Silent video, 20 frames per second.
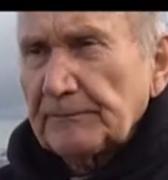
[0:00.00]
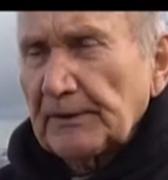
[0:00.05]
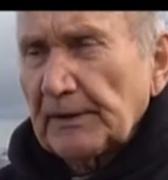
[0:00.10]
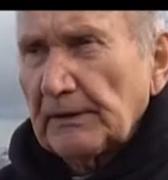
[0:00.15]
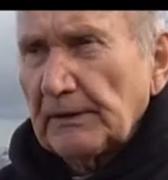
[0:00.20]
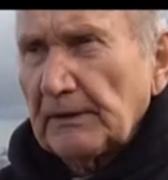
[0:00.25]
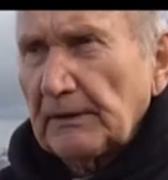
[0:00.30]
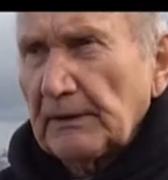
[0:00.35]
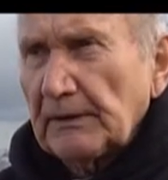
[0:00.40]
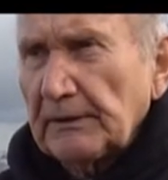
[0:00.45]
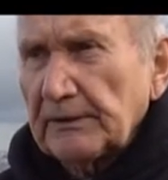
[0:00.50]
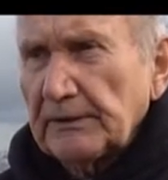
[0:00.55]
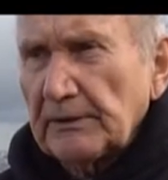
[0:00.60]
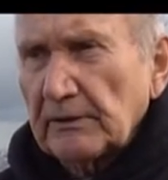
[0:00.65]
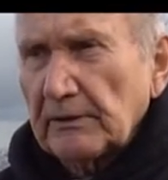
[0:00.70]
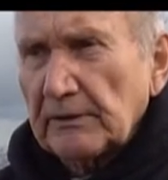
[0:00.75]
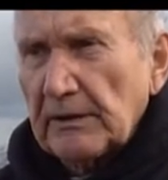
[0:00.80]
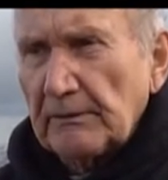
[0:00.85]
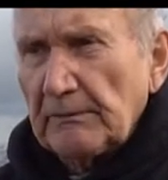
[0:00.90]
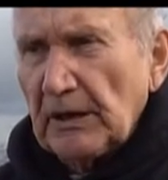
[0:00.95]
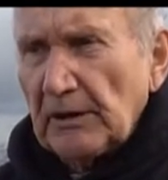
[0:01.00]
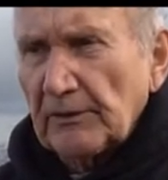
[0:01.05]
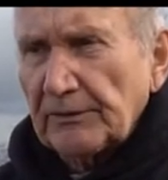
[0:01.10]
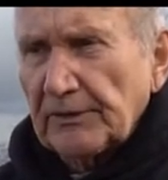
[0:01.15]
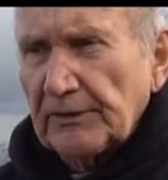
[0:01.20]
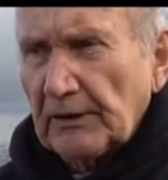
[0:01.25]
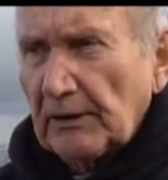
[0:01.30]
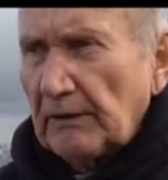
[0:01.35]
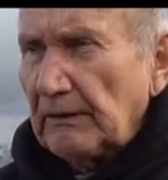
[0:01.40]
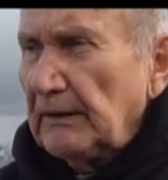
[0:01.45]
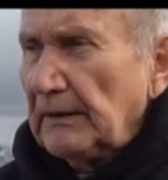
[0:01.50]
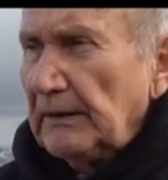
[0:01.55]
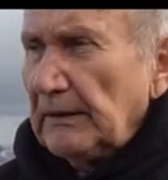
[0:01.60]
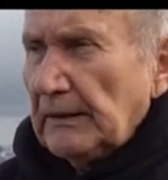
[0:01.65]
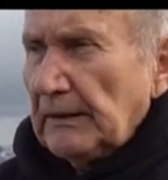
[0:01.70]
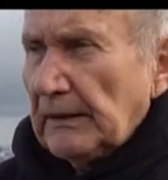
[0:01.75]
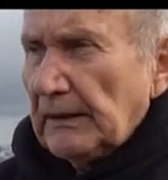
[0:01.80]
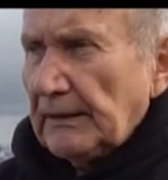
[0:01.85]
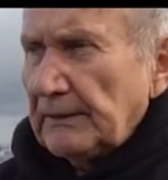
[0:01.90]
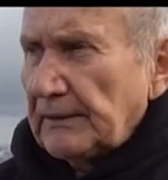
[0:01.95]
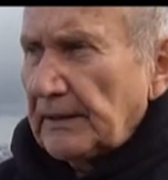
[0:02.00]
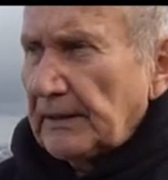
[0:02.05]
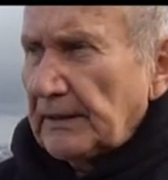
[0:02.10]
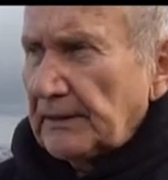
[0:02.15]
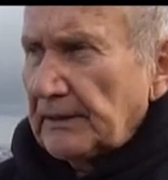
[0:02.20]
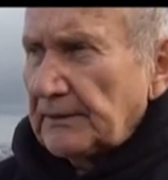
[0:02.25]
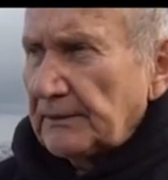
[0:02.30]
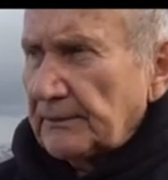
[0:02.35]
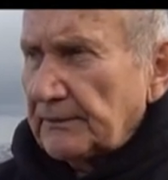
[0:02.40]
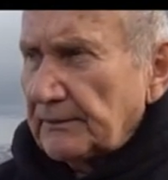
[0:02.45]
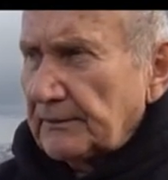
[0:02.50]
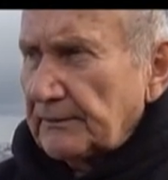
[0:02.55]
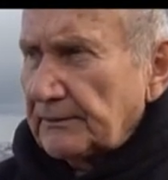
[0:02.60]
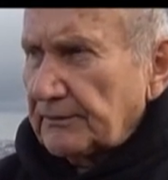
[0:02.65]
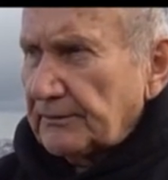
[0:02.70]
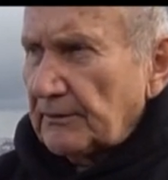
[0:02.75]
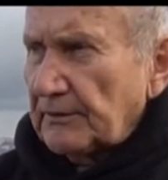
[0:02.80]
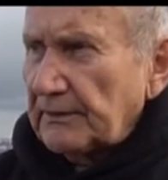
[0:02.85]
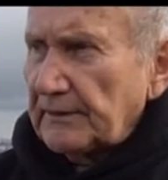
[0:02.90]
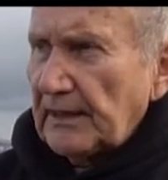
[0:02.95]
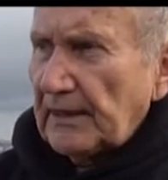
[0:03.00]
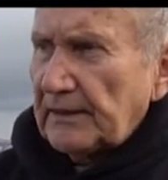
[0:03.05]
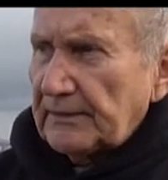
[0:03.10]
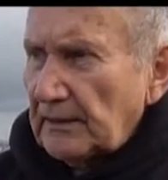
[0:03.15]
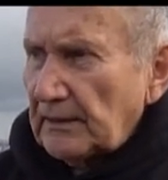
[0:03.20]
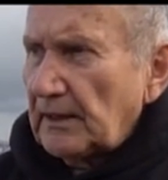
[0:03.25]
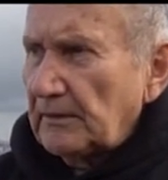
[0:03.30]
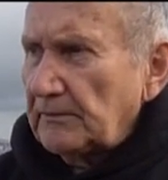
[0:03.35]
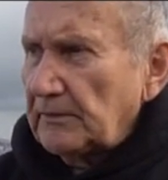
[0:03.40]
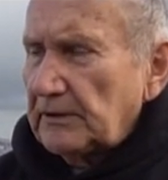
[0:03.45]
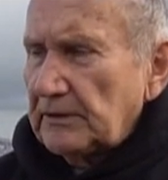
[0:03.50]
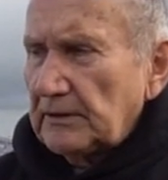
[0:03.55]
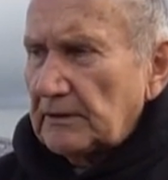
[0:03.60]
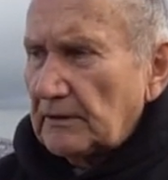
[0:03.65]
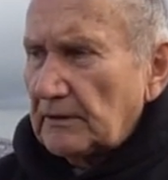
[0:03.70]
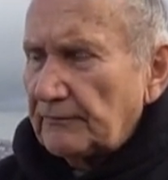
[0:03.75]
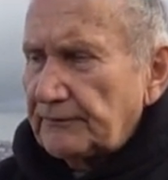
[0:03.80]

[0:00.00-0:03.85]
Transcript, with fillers: Uh, you know, come out there and and during that time of year,